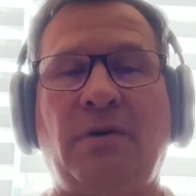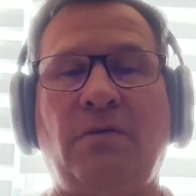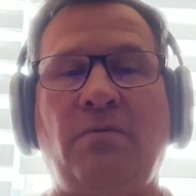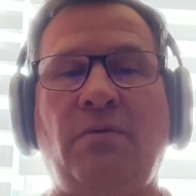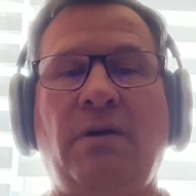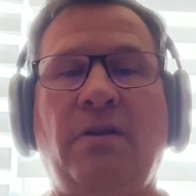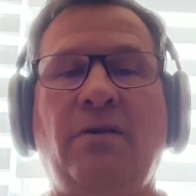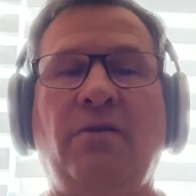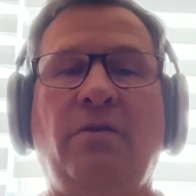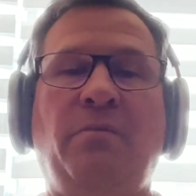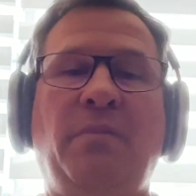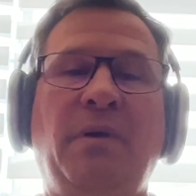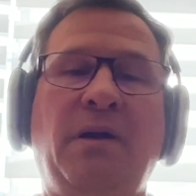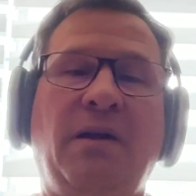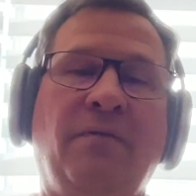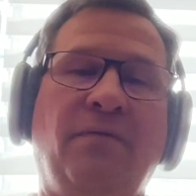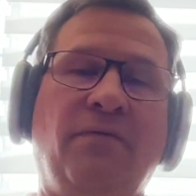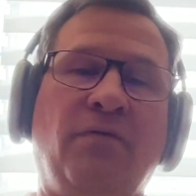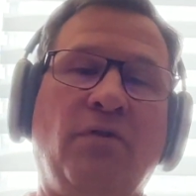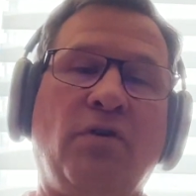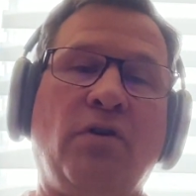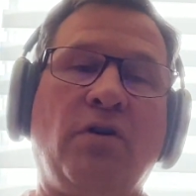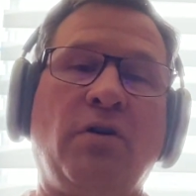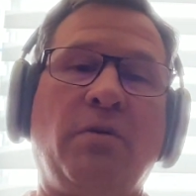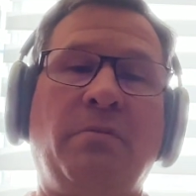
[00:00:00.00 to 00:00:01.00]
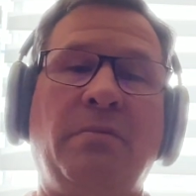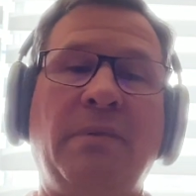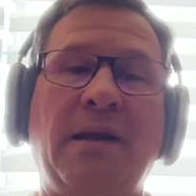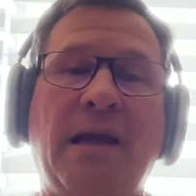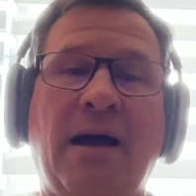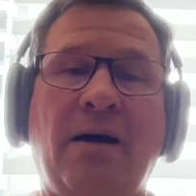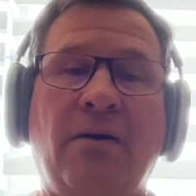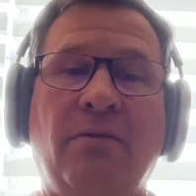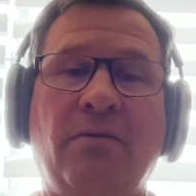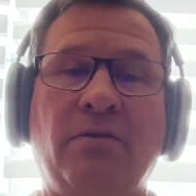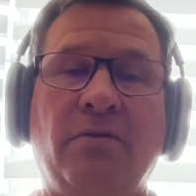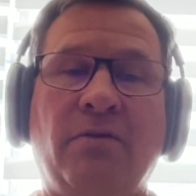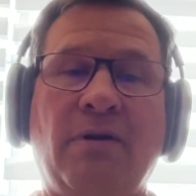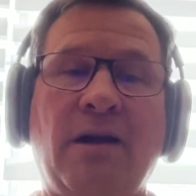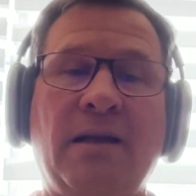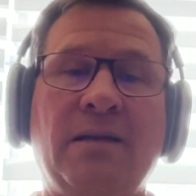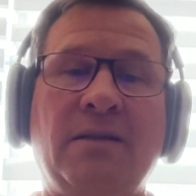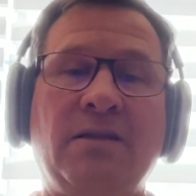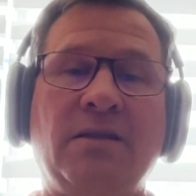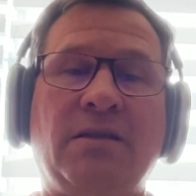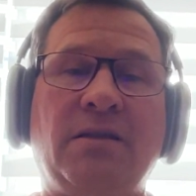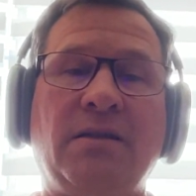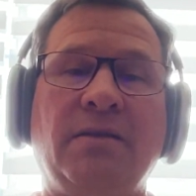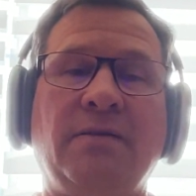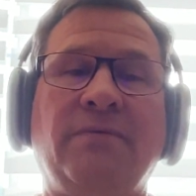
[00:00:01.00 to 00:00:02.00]
whether it be a verb, noun, or
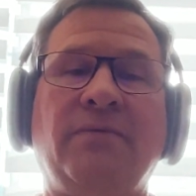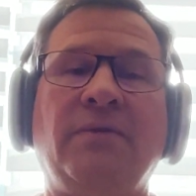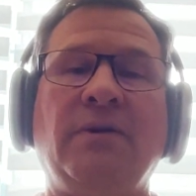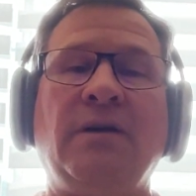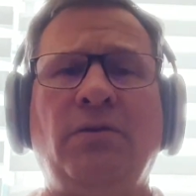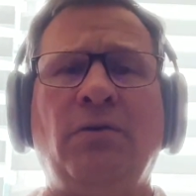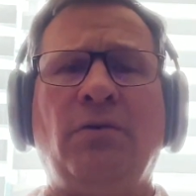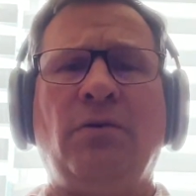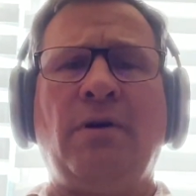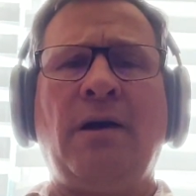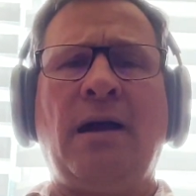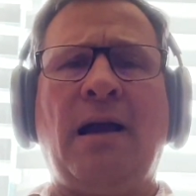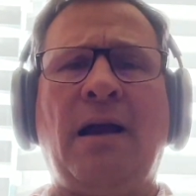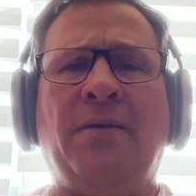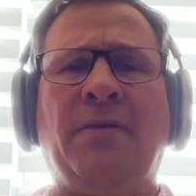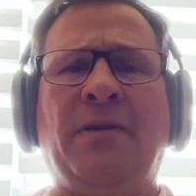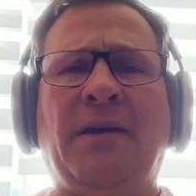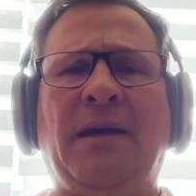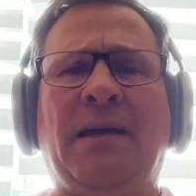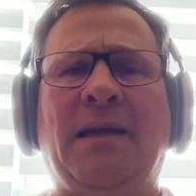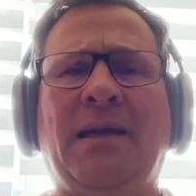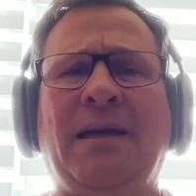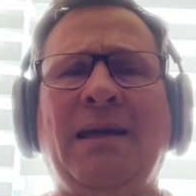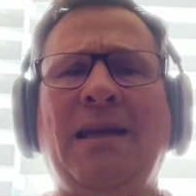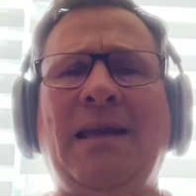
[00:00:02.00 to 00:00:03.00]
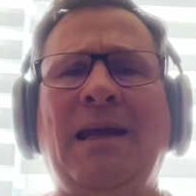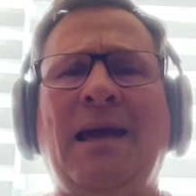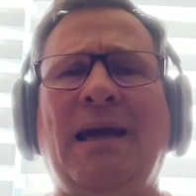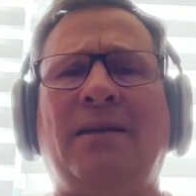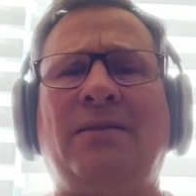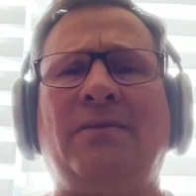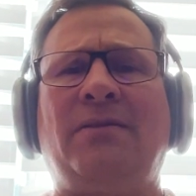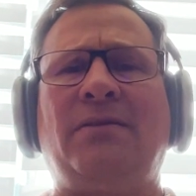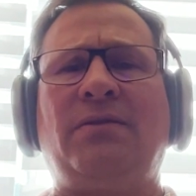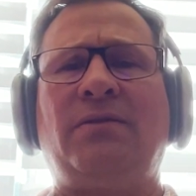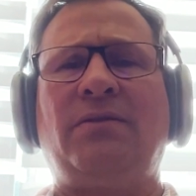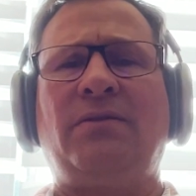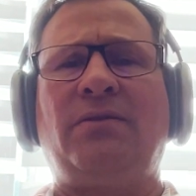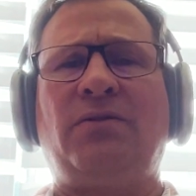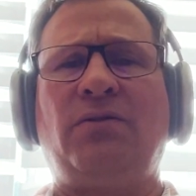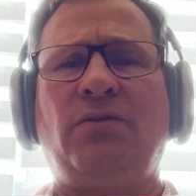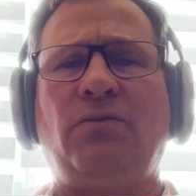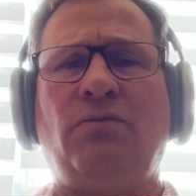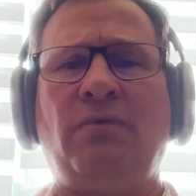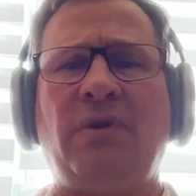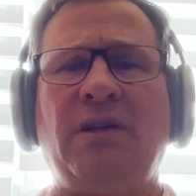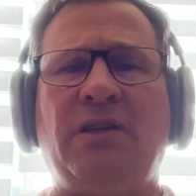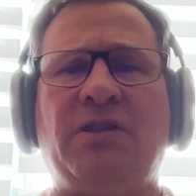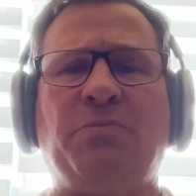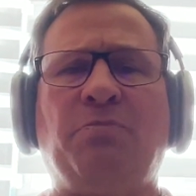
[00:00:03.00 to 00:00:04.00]
adjective, nor how they connect
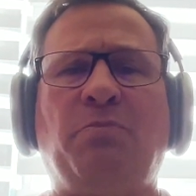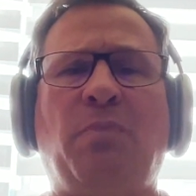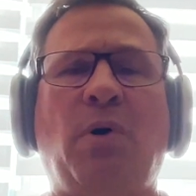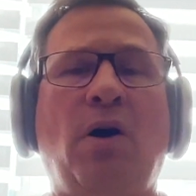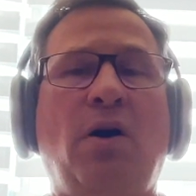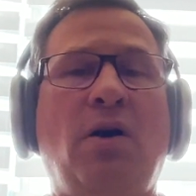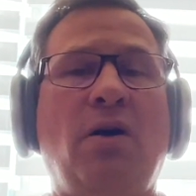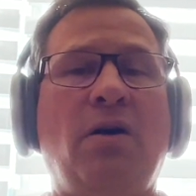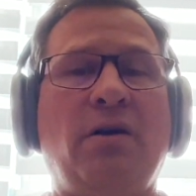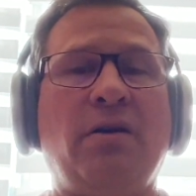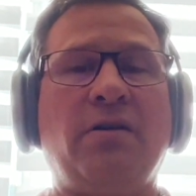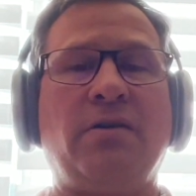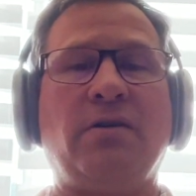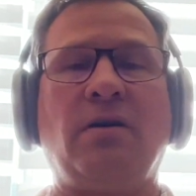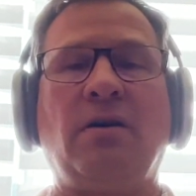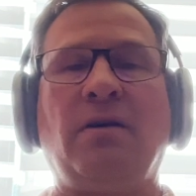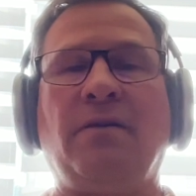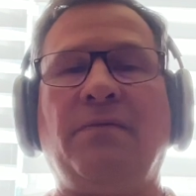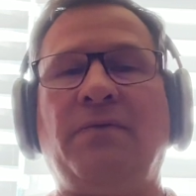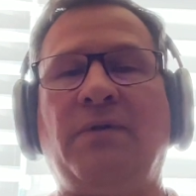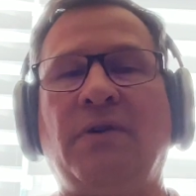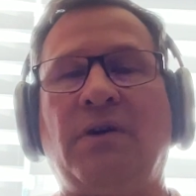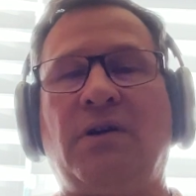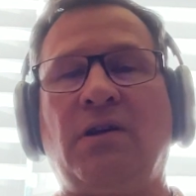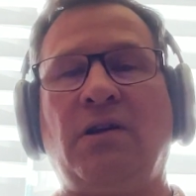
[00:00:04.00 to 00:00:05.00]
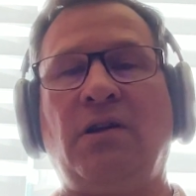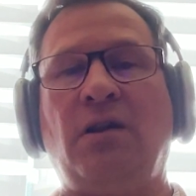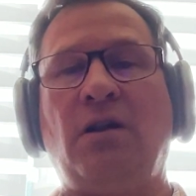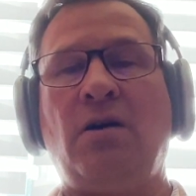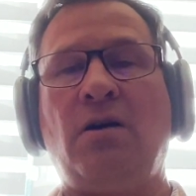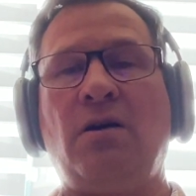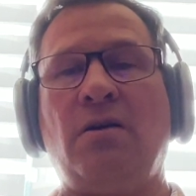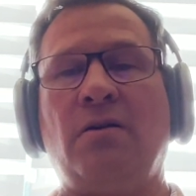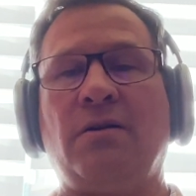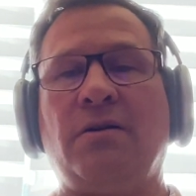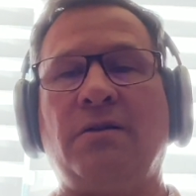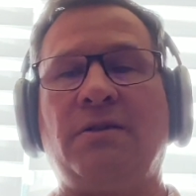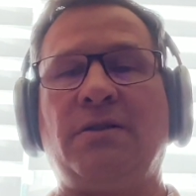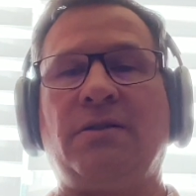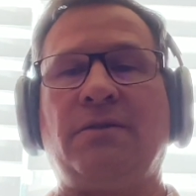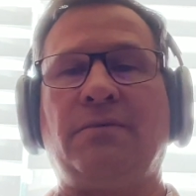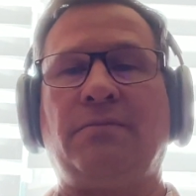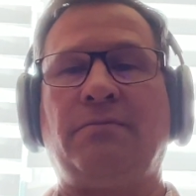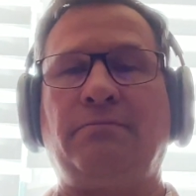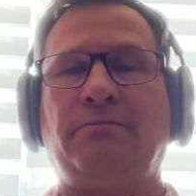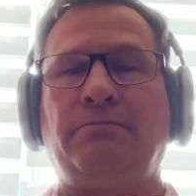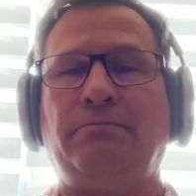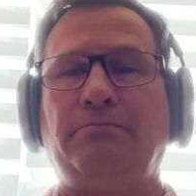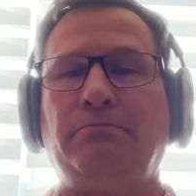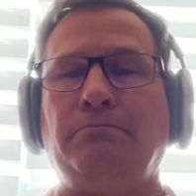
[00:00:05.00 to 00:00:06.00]
to which part of the clause
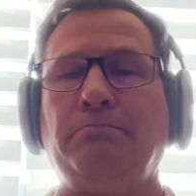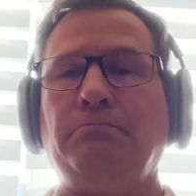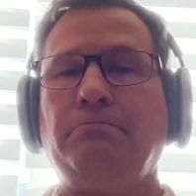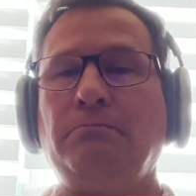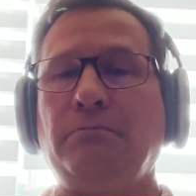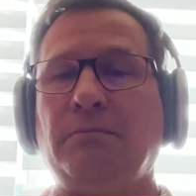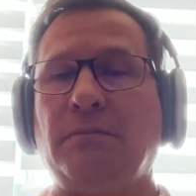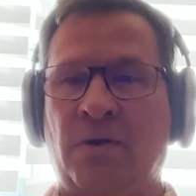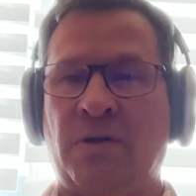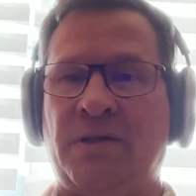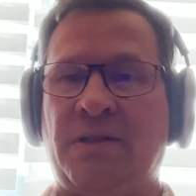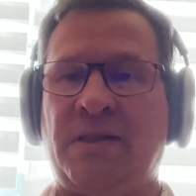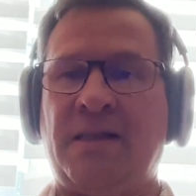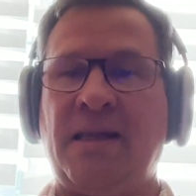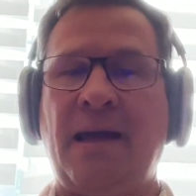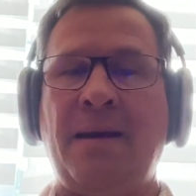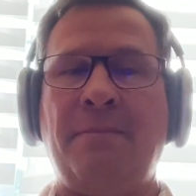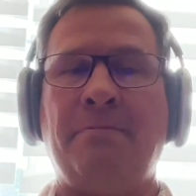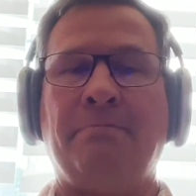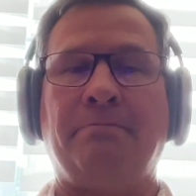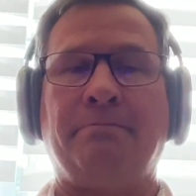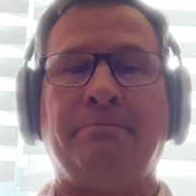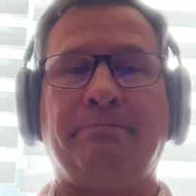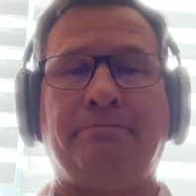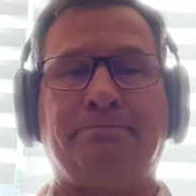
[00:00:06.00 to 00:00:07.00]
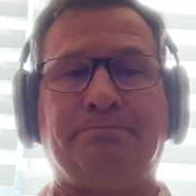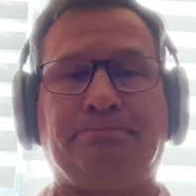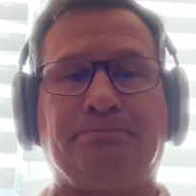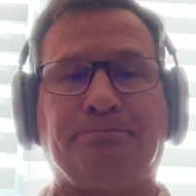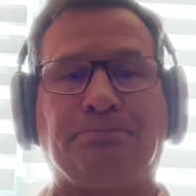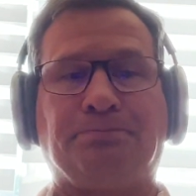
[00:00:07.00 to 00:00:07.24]
or stem.